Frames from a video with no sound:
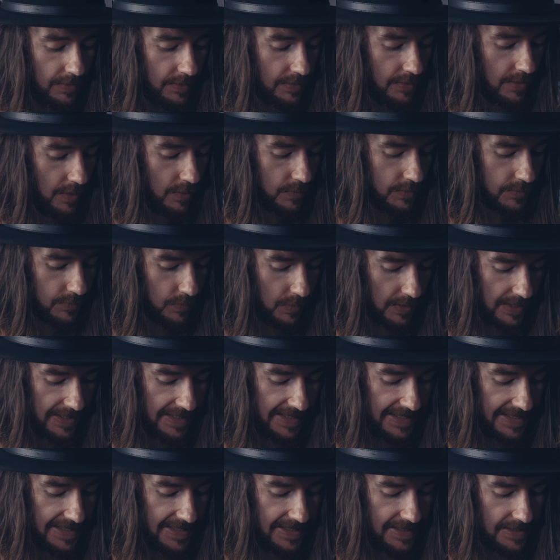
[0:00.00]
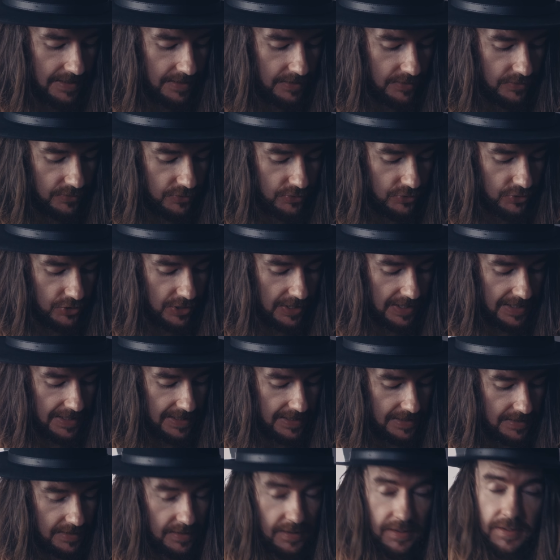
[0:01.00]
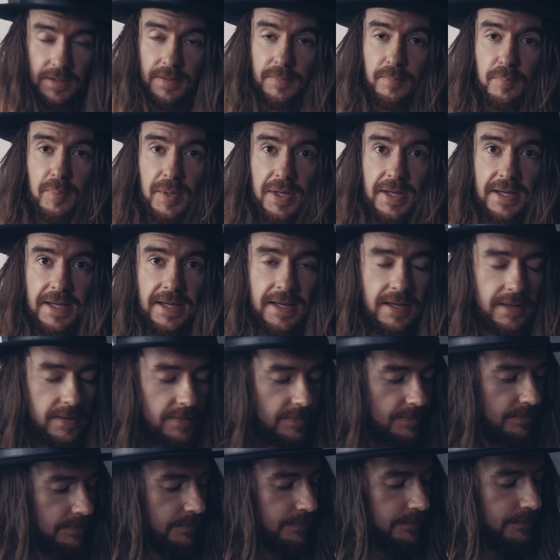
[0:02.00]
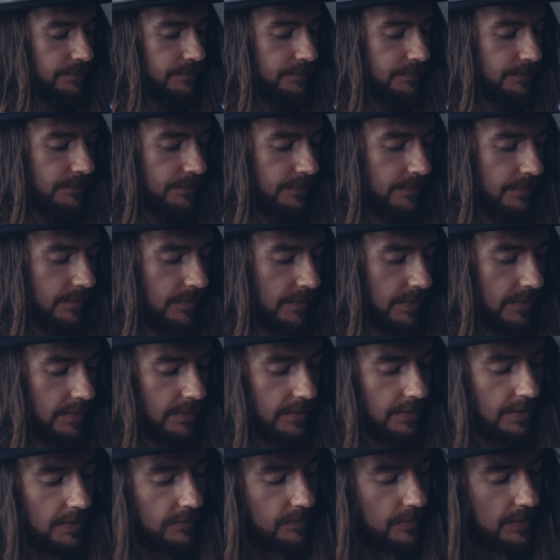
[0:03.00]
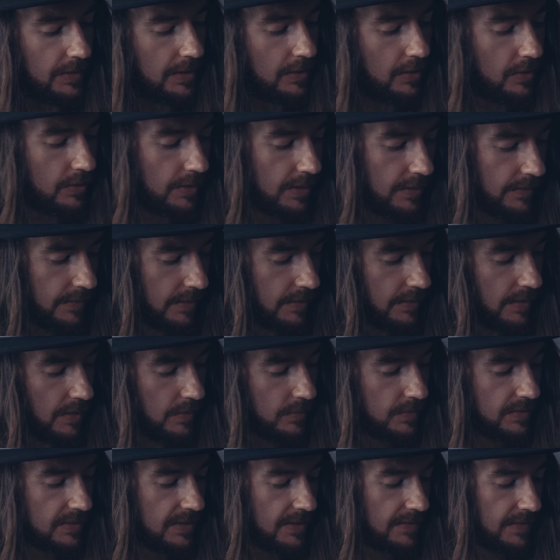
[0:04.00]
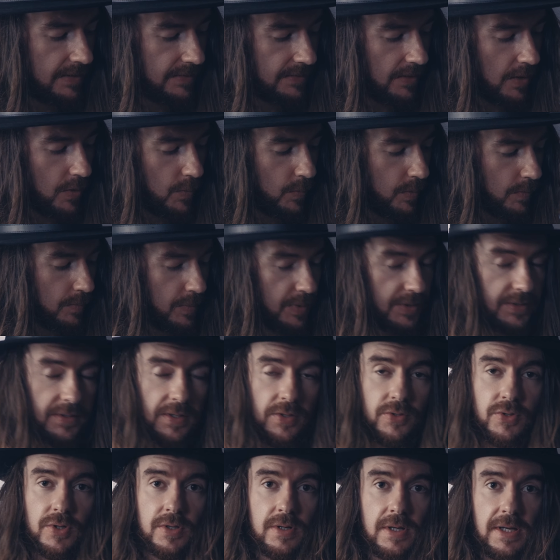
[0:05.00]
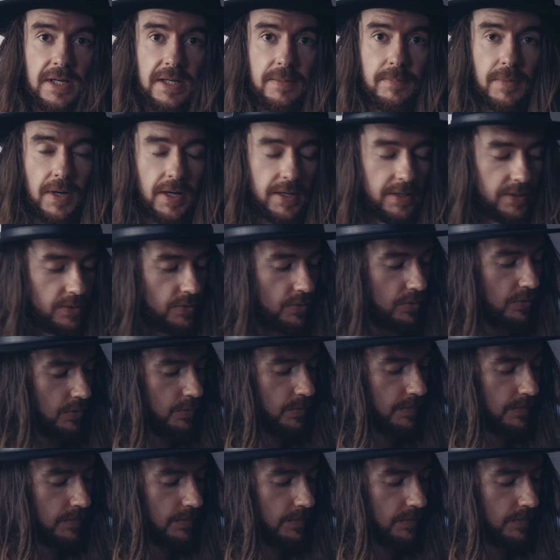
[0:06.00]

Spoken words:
the notes were E, G, and B. If we look at the notes in this open position E minor chord,